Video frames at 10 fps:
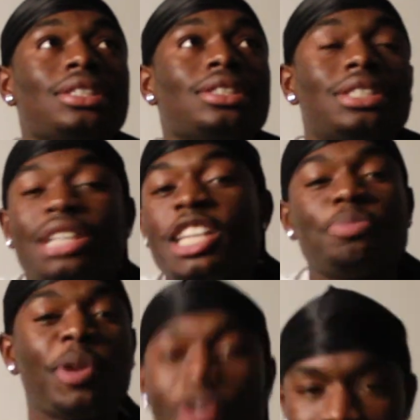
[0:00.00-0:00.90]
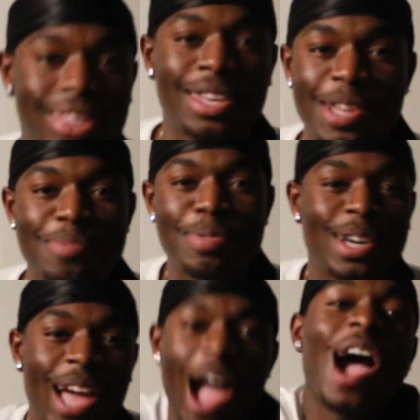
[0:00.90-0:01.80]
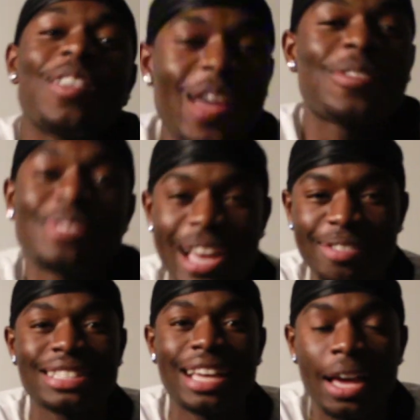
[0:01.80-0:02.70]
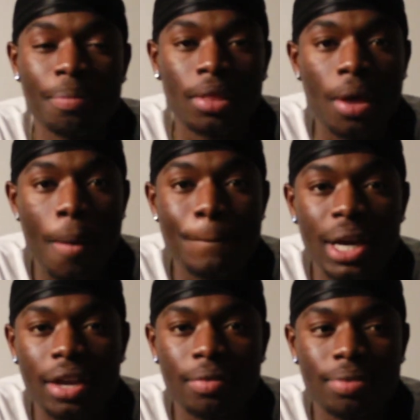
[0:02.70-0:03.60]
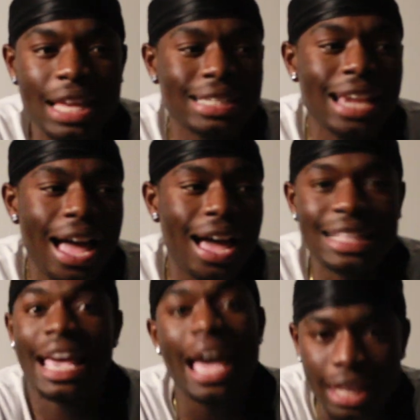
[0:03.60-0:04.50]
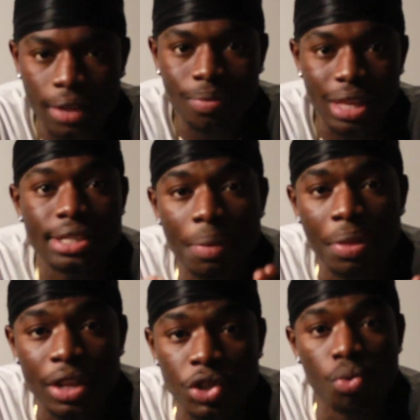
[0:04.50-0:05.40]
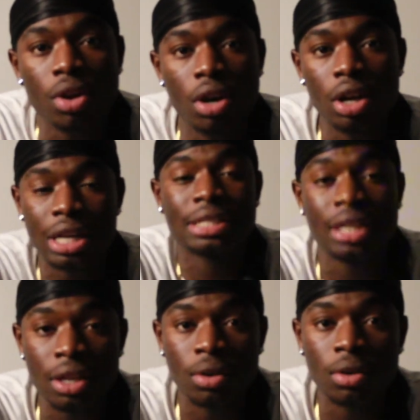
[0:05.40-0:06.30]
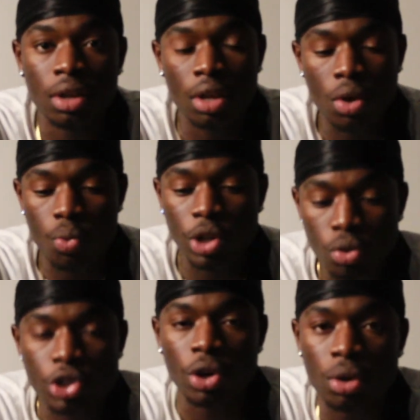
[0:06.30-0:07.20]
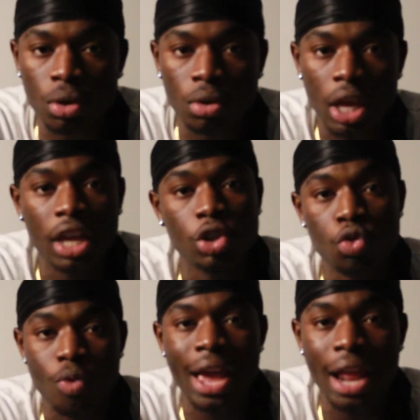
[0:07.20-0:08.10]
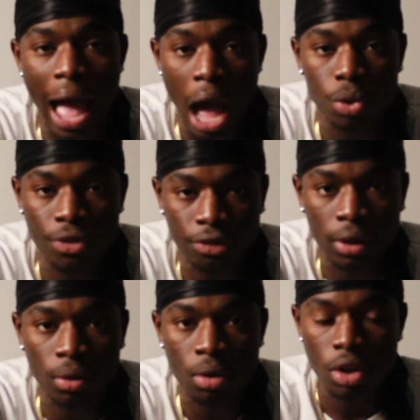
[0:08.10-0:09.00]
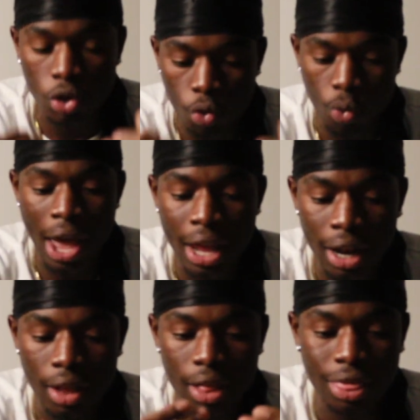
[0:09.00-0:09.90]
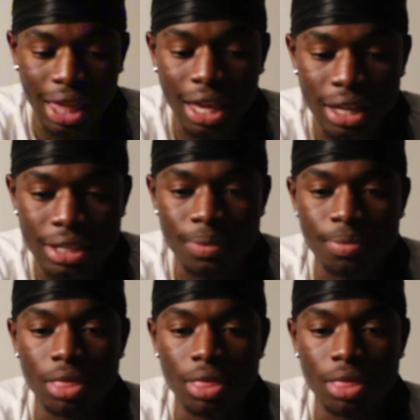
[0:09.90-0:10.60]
Shakespeare or nothing, but I write from time to time. But it's not a talent. It's something that you work on, a skill. When you journal, you write how you feel. You write things.